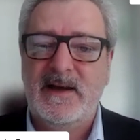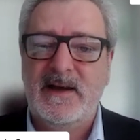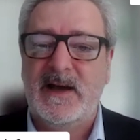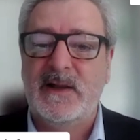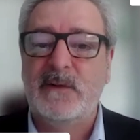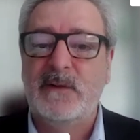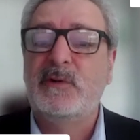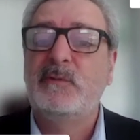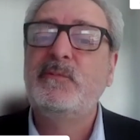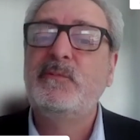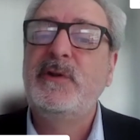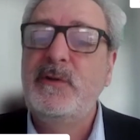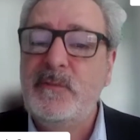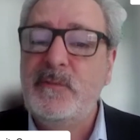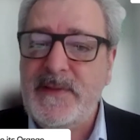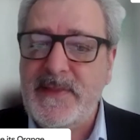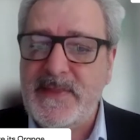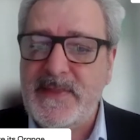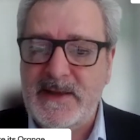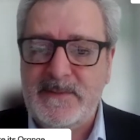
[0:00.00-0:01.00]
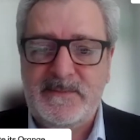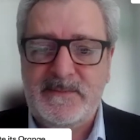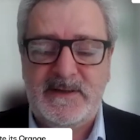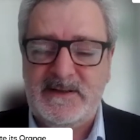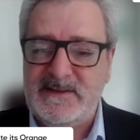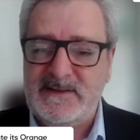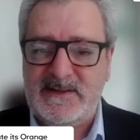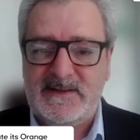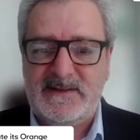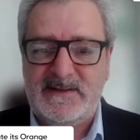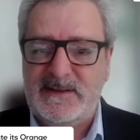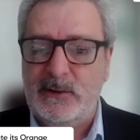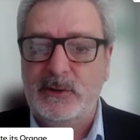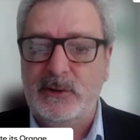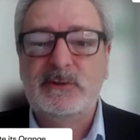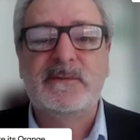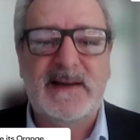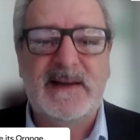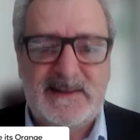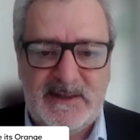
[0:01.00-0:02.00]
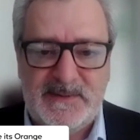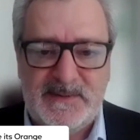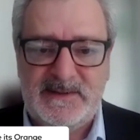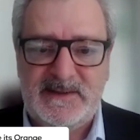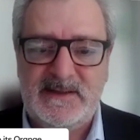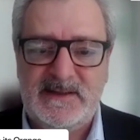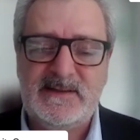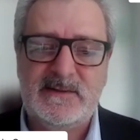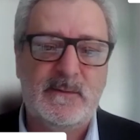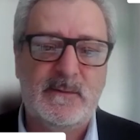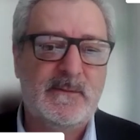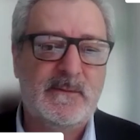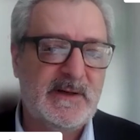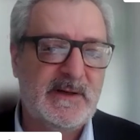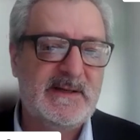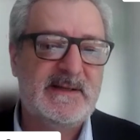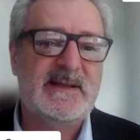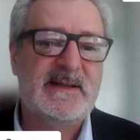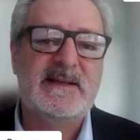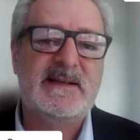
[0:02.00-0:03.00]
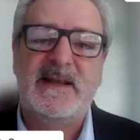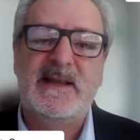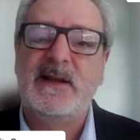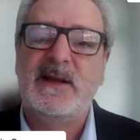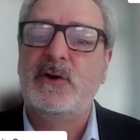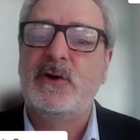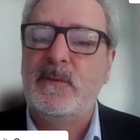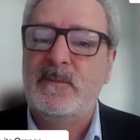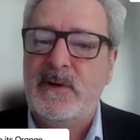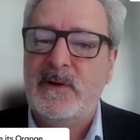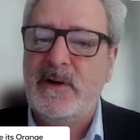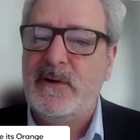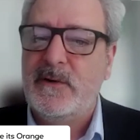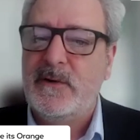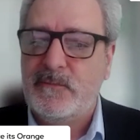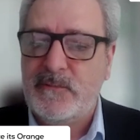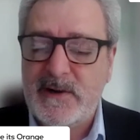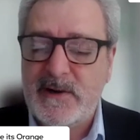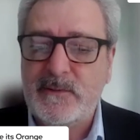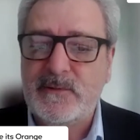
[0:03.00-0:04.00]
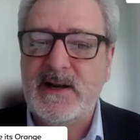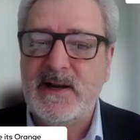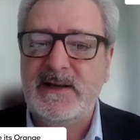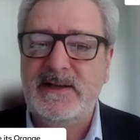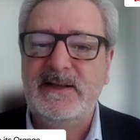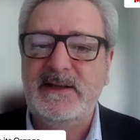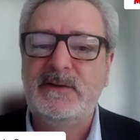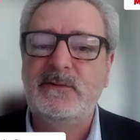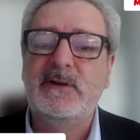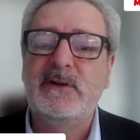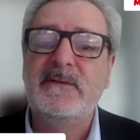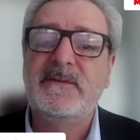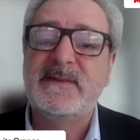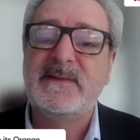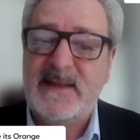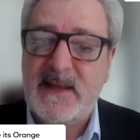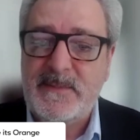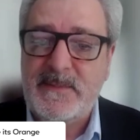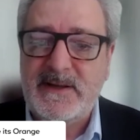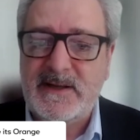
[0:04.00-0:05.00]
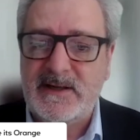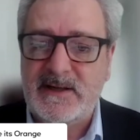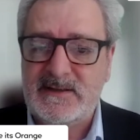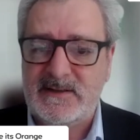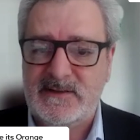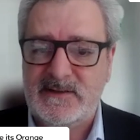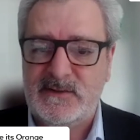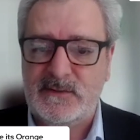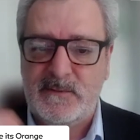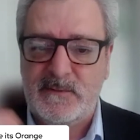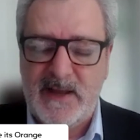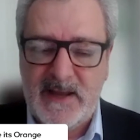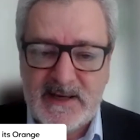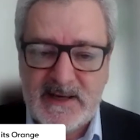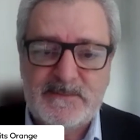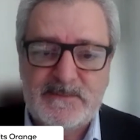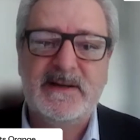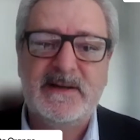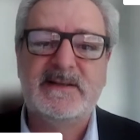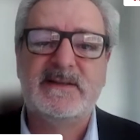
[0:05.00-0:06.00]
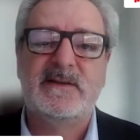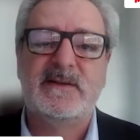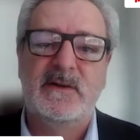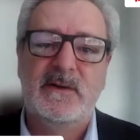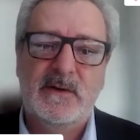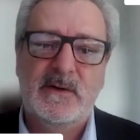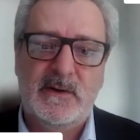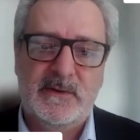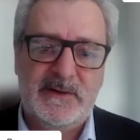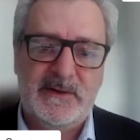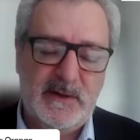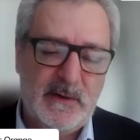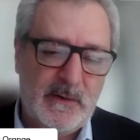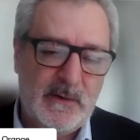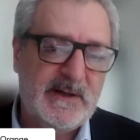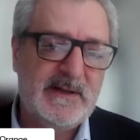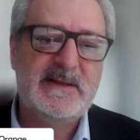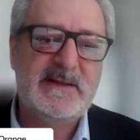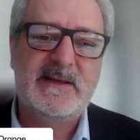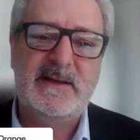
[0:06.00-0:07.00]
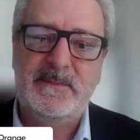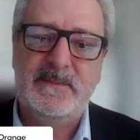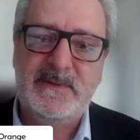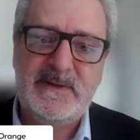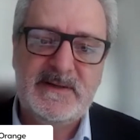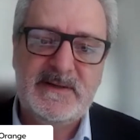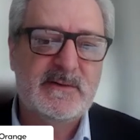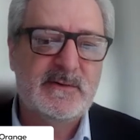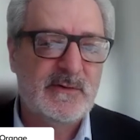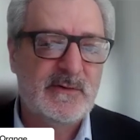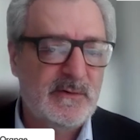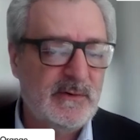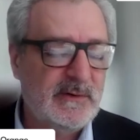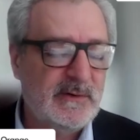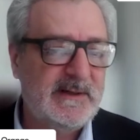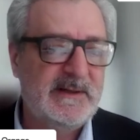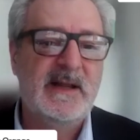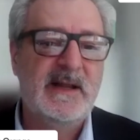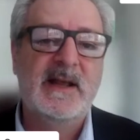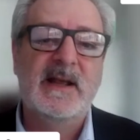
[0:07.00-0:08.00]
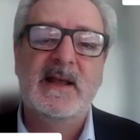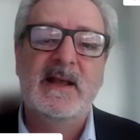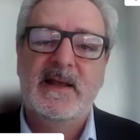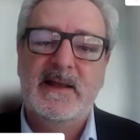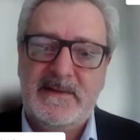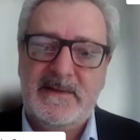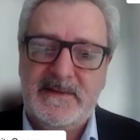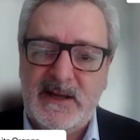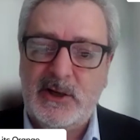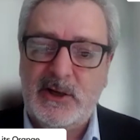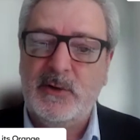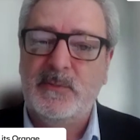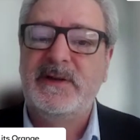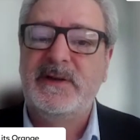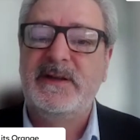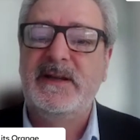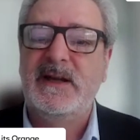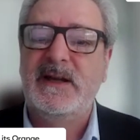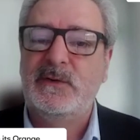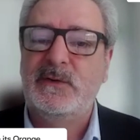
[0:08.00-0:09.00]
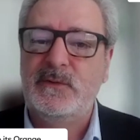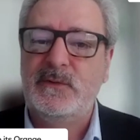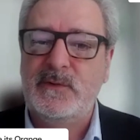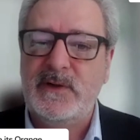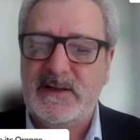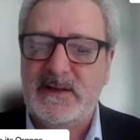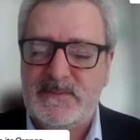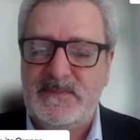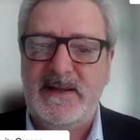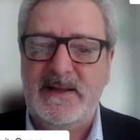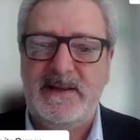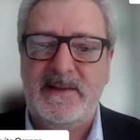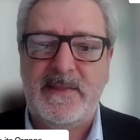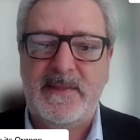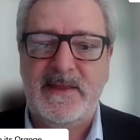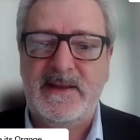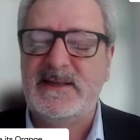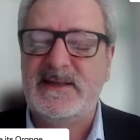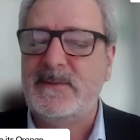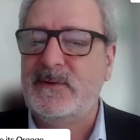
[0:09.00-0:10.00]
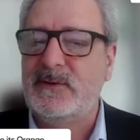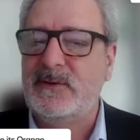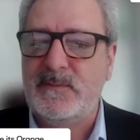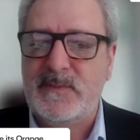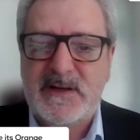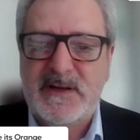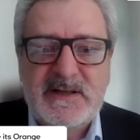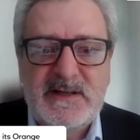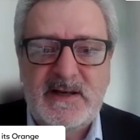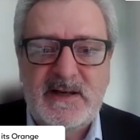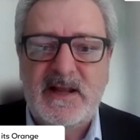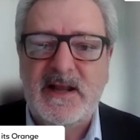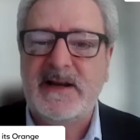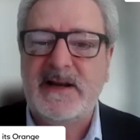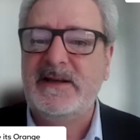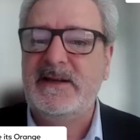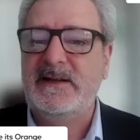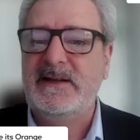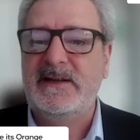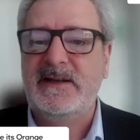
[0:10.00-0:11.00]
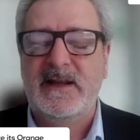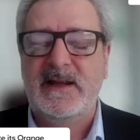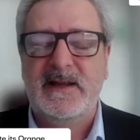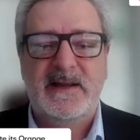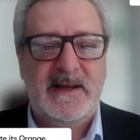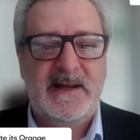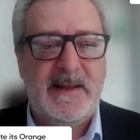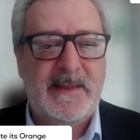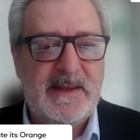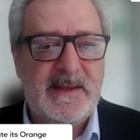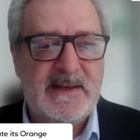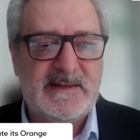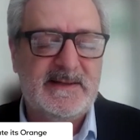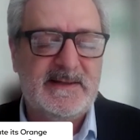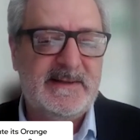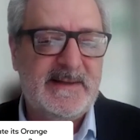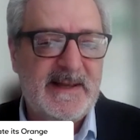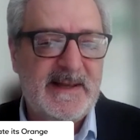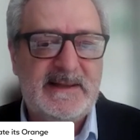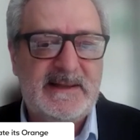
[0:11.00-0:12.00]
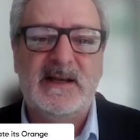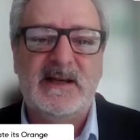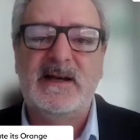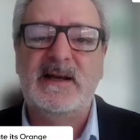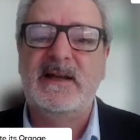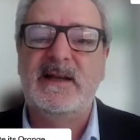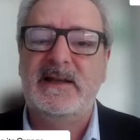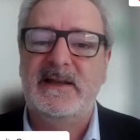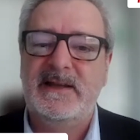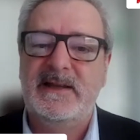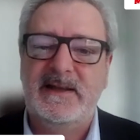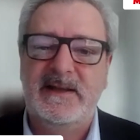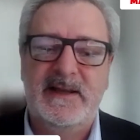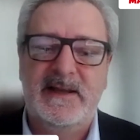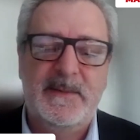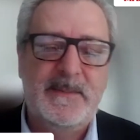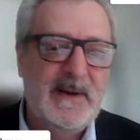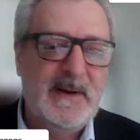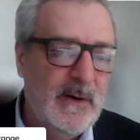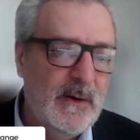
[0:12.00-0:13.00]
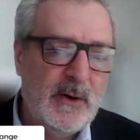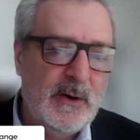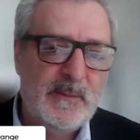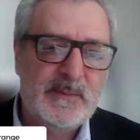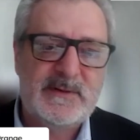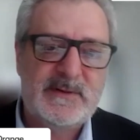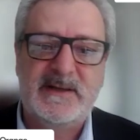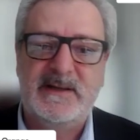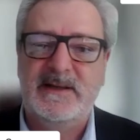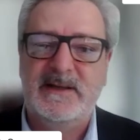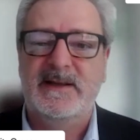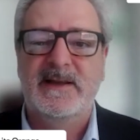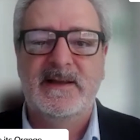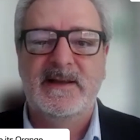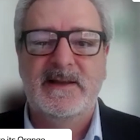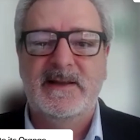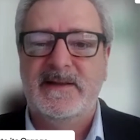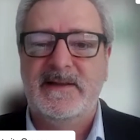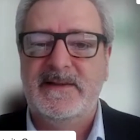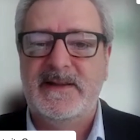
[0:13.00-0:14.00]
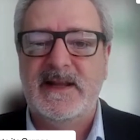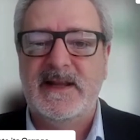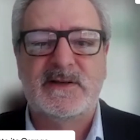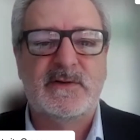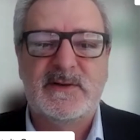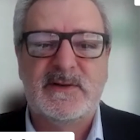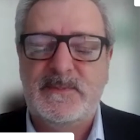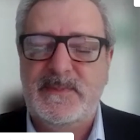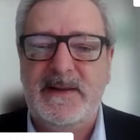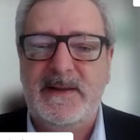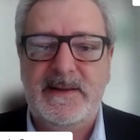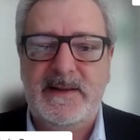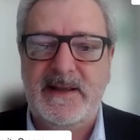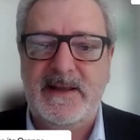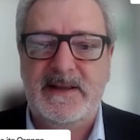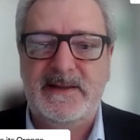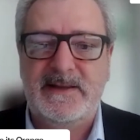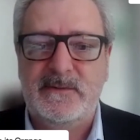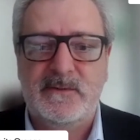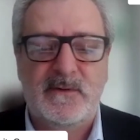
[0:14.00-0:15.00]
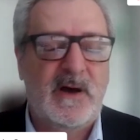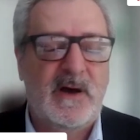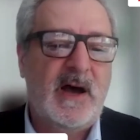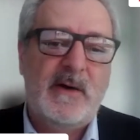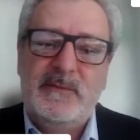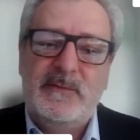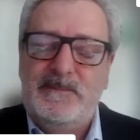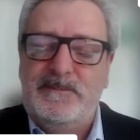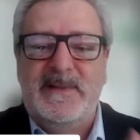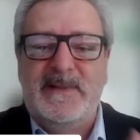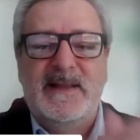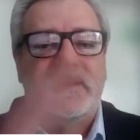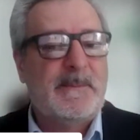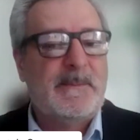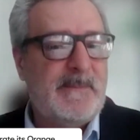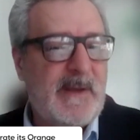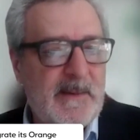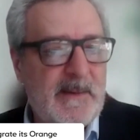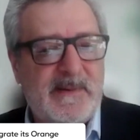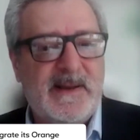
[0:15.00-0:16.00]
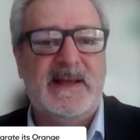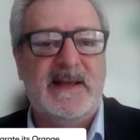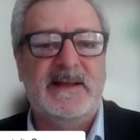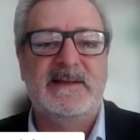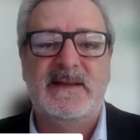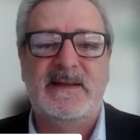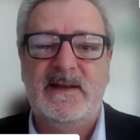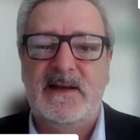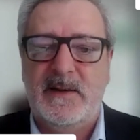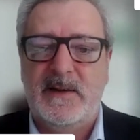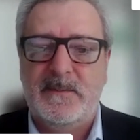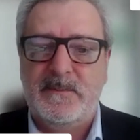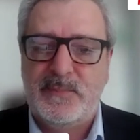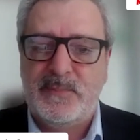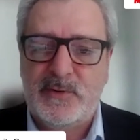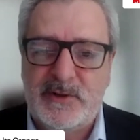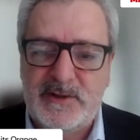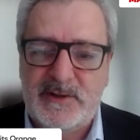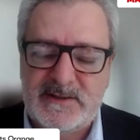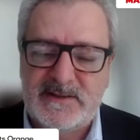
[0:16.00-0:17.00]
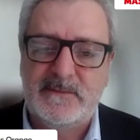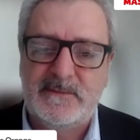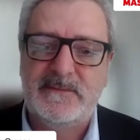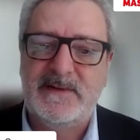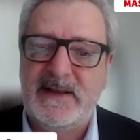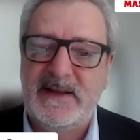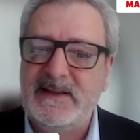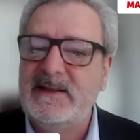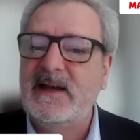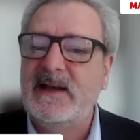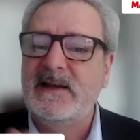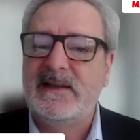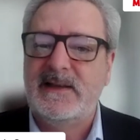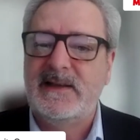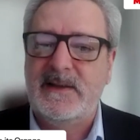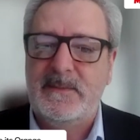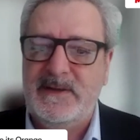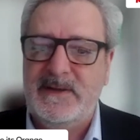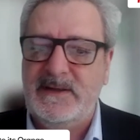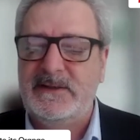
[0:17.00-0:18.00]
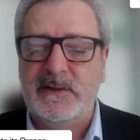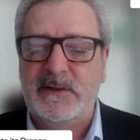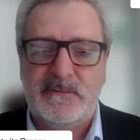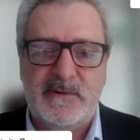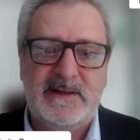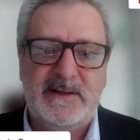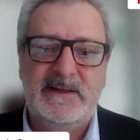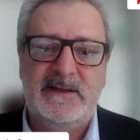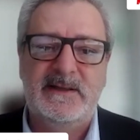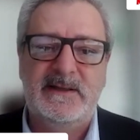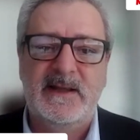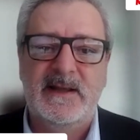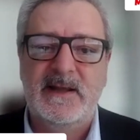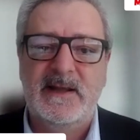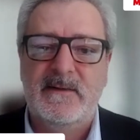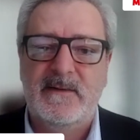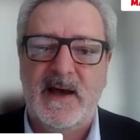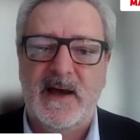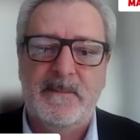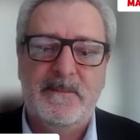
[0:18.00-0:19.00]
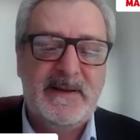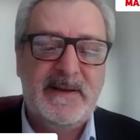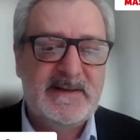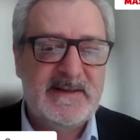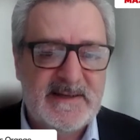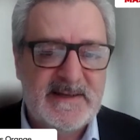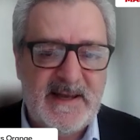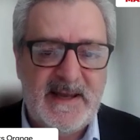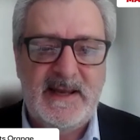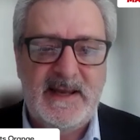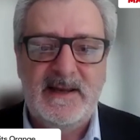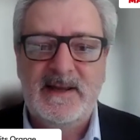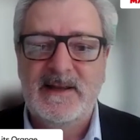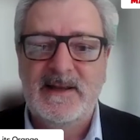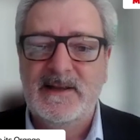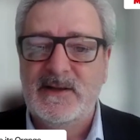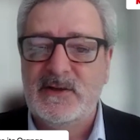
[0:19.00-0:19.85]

And what we do with them is a lot of activities. So for instance, they come regularly to give seminars. So experts on the Orange business consulting, they come here to explain things about machine learning, ethics and data, MLOps. They also explain how data pipelines and projects of data can be integrated at big scale.